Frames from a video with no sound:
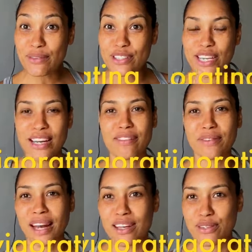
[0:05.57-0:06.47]
routine of
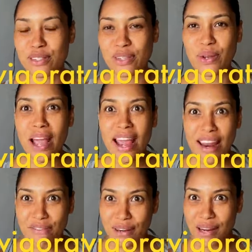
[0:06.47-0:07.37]
what I do to
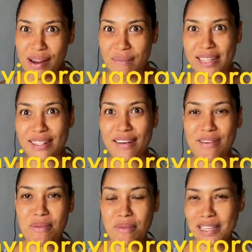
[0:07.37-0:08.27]
invigorate myself
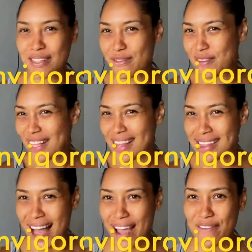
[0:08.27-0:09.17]
and make myself feel
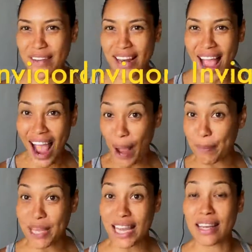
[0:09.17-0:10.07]
alive and
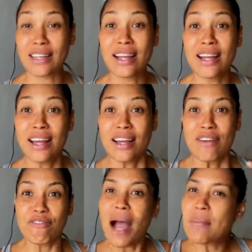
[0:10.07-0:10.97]
happy and
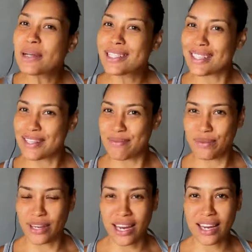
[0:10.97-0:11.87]
vibrant in the
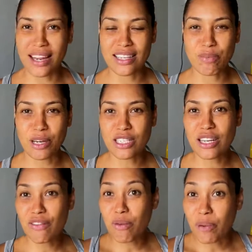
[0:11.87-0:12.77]
morning,
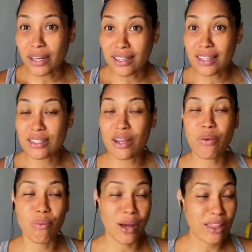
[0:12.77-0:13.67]
especially if you're pregnant.
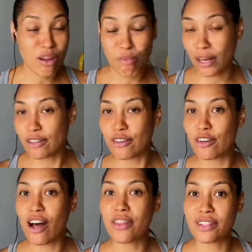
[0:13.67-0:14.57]
Whether you're pregnant or
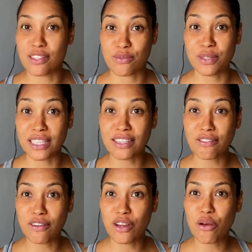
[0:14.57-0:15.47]
not, this is really
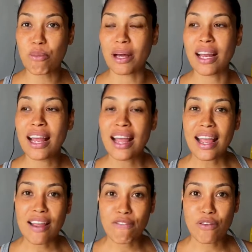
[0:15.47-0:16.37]
good for you. But
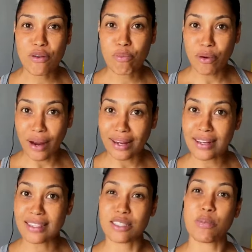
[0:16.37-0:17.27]
if you're
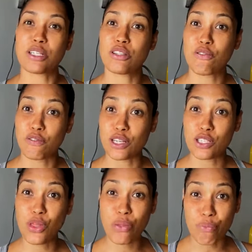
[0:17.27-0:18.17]
pregnant, especially the
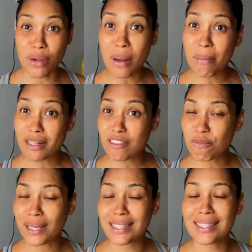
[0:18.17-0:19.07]
first 3 months of
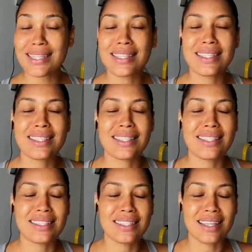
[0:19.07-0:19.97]
pregnancy, this
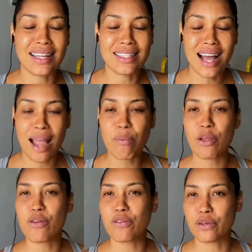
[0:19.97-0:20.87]
is a time
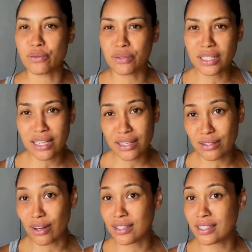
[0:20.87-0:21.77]
where you feel really
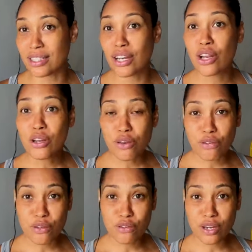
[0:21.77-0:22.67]
exhausted, you
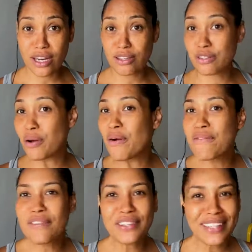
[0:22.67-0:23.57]
feel drained, you
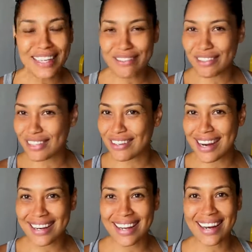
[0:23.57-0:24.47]
don't feel
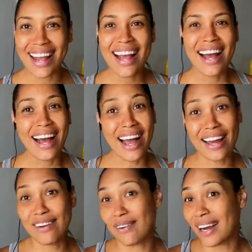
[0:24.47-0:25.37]
invigorated.
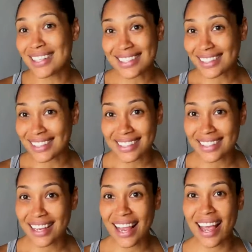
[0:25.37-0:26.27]
I know I
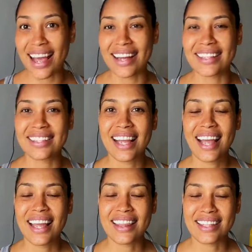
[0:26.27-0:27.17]
didn't, and
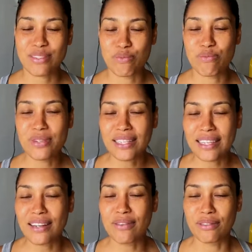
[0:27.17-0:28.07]
this
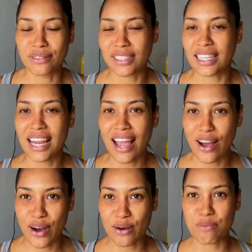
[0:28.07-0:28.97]
really, really
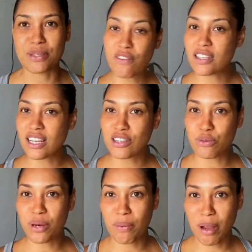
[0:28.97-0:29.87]
helps. First thing I
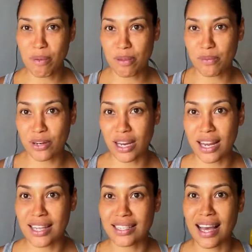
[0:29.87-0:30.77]
do when I wake up in the morning is